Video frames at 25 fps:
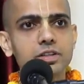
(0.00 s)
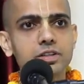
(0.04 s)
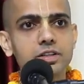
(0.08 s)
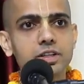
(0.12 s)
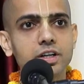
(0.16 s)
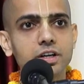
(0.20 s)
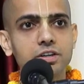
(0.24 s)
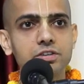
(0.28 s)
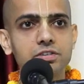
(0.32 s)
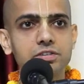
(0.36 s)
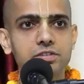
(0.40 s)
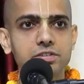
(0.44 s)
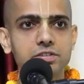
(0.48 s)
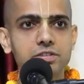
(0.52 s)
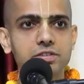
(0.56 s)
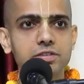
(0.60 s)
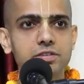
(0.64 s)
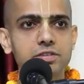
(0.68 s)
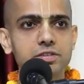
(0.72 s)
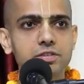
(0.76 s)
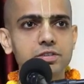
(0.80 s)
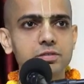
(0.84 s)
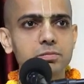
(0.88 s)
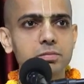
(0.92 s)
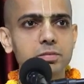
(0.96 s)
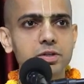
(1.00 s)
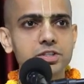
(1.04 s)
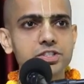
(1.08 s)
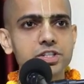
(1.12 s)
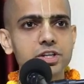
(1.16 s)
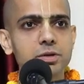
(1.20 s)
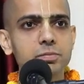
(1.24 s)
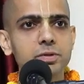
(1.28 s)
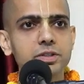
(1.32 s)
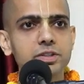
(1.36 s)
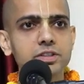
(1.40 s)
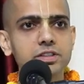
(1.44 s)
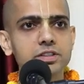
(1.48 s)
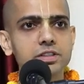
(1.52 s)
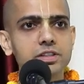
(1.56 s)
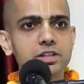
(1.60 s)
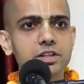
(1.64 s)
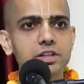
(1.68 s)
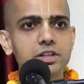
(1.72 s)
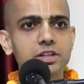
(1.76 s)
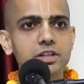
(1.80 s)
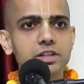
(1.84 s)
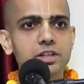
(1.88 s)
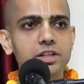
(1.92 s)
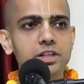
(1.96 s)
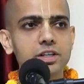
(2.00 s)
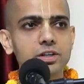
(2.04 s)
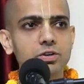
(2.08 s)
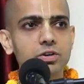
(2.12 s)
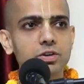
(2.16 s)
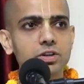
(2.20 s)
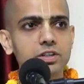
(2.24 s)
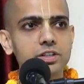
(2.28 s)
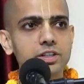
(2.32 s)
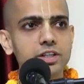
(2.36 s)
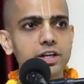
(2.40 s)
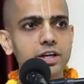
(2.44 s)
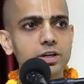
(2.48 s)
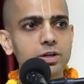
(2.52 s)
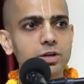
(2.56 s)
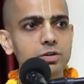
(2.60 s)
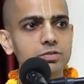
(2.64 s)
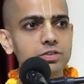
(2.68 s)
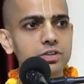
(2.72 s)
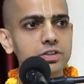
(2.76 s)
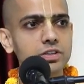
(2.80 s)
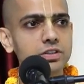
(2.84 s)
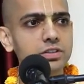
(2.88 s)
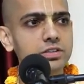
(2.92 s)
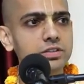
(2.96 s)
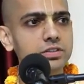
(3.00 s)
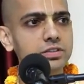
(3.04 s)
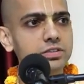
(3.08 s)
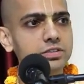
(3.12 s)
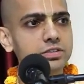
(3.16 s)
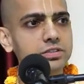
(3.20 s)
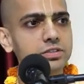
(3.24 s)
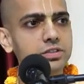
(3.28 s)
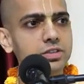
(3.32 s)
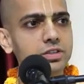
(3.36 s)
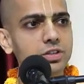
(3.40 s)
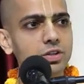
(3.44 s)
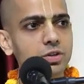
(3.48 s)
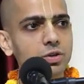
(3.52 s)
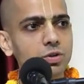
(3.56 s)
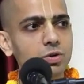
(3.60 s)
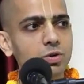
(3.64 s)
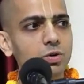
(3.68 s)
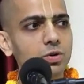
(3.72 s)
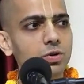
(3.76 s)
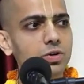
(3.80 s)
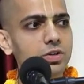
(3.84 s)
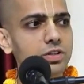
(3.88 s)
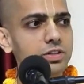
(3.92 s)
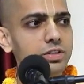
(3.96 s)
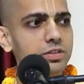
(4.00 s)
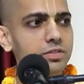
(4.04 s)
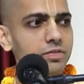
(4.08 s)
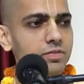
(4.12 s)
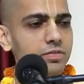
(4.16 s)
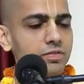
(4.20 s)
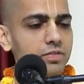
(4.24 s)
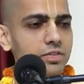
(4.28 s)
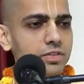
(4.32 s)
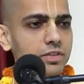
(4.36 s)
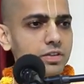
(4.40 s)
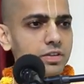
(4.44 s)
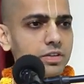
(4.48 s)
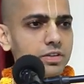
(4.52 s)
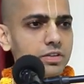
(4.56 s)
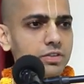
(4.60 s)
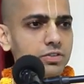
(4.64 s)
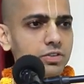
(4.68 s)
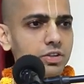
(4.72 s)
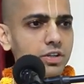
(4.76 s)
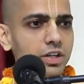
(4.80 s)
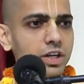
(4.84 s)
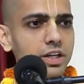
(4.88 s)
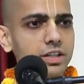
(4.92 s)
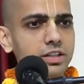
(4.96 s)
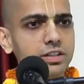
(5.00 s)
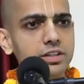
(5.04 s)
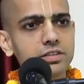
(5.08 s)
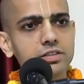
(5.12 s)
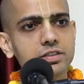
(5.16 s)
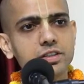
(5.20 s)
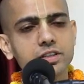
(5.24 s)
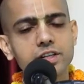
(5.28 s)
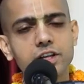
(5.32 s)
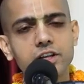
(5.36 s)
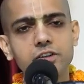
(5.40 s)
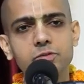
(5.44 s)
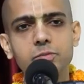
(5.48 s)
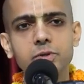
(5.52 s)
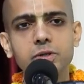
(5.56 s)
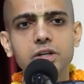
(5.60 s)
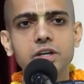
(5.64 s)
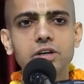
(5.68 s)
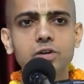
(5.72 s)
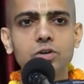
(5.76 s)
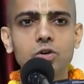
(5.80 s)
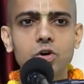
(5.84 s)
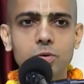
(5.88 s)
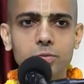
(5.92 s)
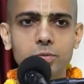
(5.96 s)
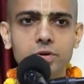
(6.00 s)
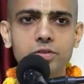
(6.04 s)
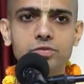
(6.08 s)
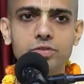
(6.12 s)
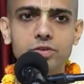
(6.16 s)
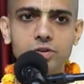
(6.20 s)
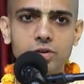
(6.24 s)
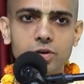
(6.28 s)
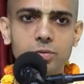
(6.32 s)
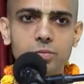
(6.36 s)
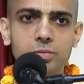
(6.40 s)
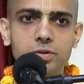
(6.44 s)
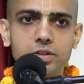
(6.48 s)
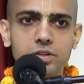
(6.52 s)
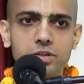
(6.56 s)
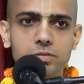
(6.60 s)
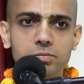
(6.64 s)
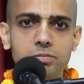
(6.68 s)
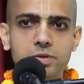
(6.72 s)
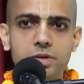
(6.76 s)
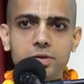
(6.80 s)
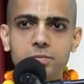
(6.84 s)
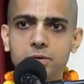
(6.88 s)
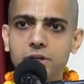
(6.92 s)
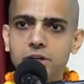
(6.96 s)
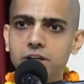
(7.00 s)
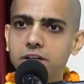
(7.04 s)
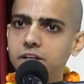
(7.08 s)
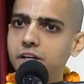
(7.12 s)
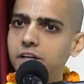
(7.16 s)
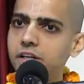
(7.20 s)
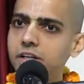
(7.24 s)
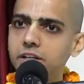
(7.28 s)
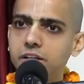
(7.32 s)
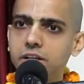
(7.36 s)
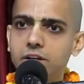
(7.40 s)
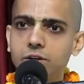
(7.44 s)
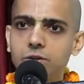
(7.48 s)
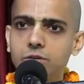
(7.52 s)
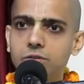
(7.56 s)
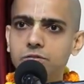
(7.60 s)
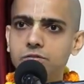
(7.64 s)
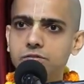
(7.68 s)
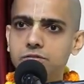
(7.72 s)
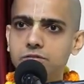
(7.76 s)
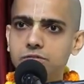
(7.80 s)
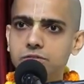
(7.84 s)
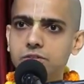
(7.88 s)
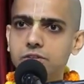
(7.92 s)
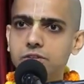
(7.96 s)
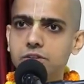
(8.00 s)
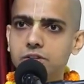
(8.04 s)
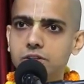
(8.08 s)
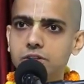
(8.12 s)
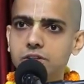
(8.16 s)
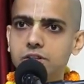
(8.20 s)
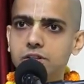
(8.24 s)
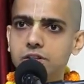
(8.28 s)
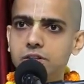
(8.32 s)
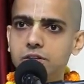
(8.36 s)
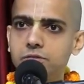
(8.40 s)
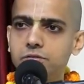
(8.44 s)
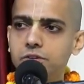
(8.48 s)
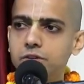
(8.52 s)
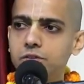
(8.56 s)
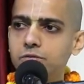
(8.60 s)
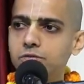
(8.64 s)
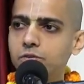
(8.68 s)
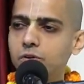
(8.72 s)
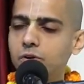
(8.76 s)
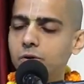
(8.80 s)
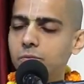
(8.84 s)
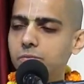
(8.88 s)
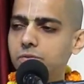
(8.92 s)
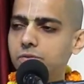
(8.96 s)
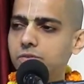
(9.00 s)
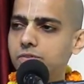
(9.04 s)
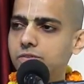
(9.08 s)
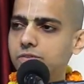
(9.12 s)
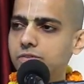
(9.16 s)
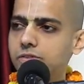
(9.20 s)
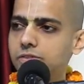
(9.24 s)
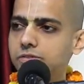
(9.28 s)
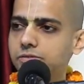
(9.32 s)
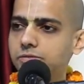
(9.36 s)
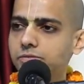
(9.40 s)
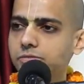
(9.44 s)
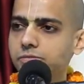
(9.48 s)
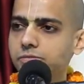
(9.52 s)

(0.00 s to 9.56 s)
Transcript: Daksh Prajapati. He got the head of a goat. So like this, it has been a common phenomena. People are getting head of different forms.